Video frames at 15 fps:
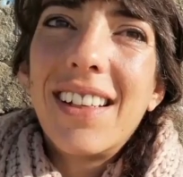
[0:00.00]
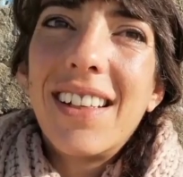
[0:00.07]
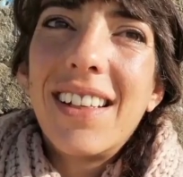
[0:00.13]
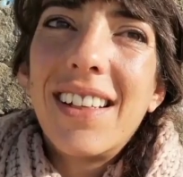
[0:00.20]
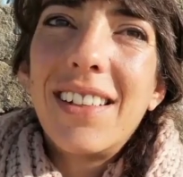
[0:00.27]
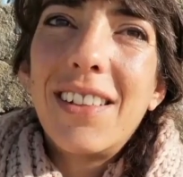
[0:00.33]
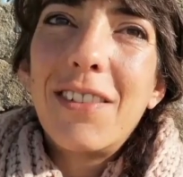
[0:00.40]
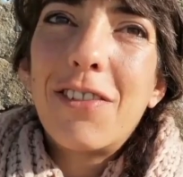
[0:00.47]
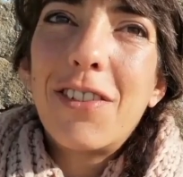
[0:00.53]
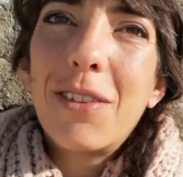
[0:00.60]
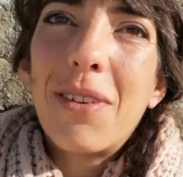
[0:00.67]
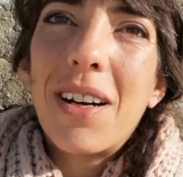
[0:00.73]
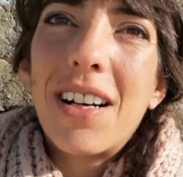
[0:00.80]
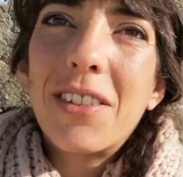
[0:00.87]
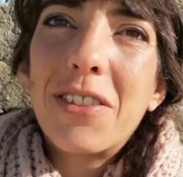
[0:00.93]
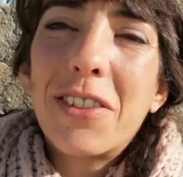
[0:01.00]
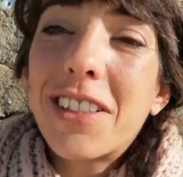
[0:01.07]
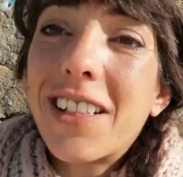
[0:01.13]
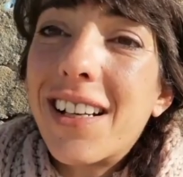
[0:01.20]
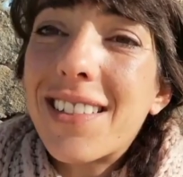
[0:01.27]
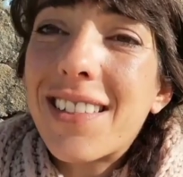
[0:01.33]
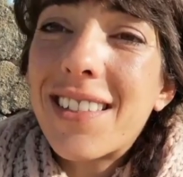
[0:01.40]
and if you are your
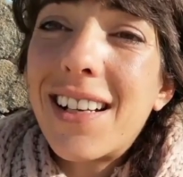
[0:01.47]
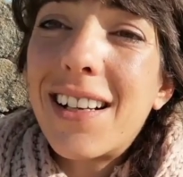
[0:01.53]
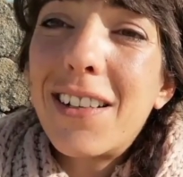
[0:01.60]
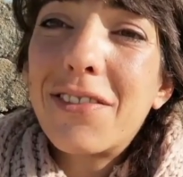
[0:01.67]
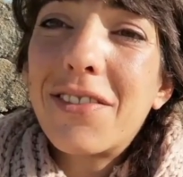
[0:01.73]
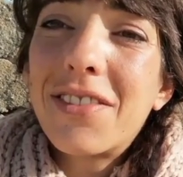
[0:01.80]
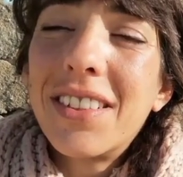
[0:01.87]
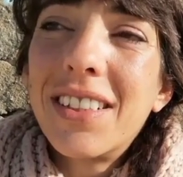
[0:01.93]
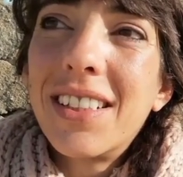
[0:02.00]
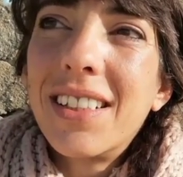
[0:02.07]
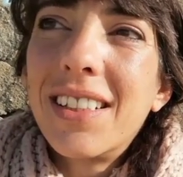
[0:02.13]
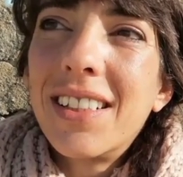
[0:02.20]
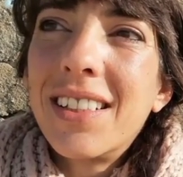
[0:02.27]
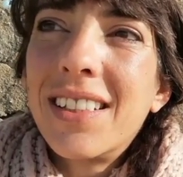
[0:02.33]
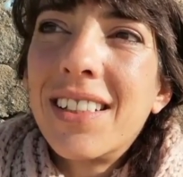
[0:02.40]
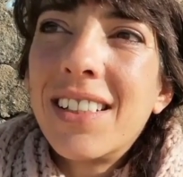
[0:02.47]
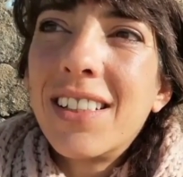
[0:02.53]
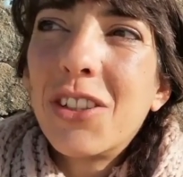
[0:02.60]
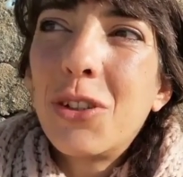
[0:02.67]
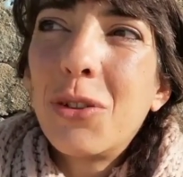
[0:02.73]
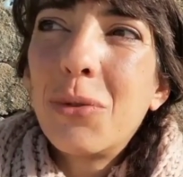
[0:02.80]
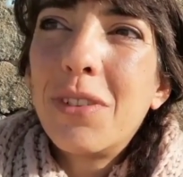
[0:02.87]
God self,
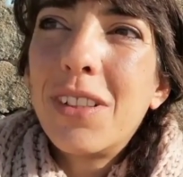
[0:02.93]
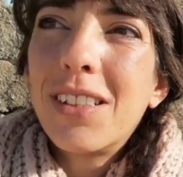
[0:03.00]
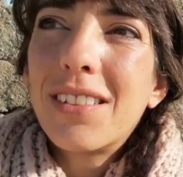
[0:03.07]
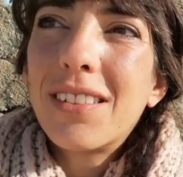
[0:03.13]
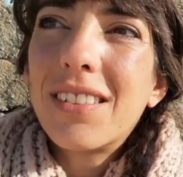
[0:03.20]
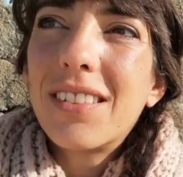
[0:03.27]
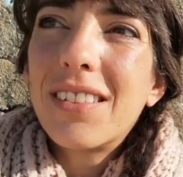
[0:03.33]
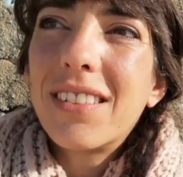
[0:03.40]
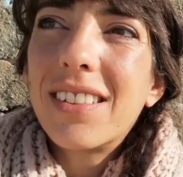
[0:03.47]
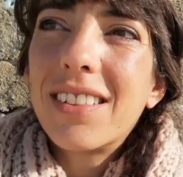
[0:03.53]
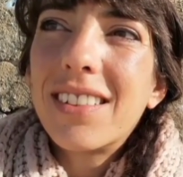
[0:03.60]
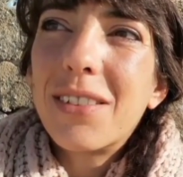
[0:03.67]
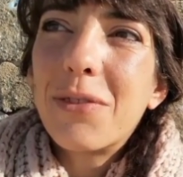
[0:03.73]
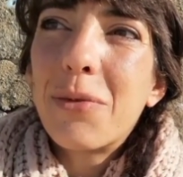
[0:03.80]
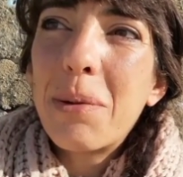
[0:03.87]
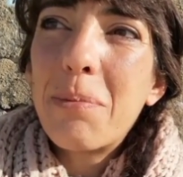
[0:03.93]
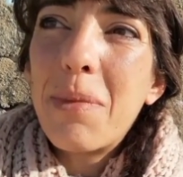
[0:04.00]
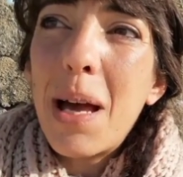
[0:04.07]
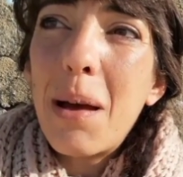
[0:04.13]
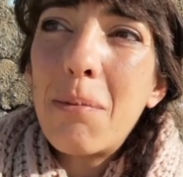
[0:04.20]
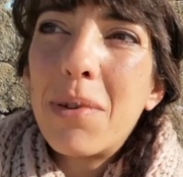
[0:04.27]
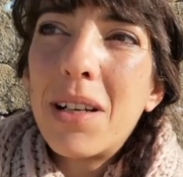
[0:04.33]
you will
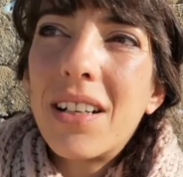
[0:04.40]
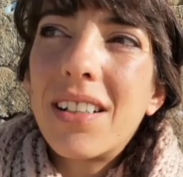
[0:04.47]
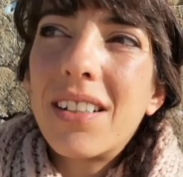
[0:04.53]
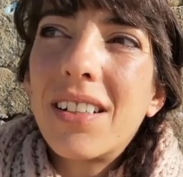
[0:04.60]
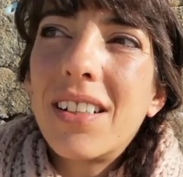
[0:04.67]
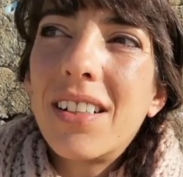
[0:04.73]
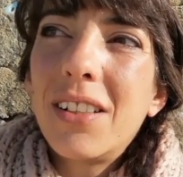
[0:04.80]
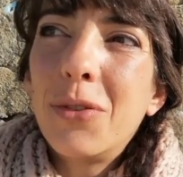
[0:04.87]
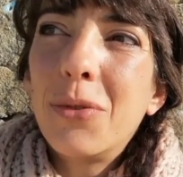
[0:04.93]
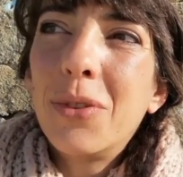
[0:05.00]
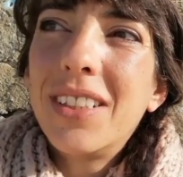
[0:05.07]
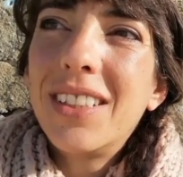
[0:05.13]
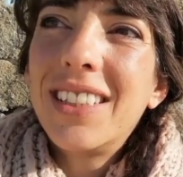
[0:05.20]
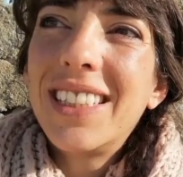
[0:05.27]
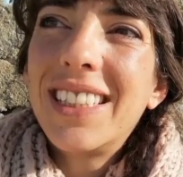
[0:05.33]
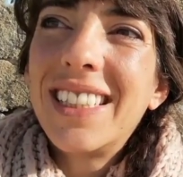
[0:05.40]
remember, you will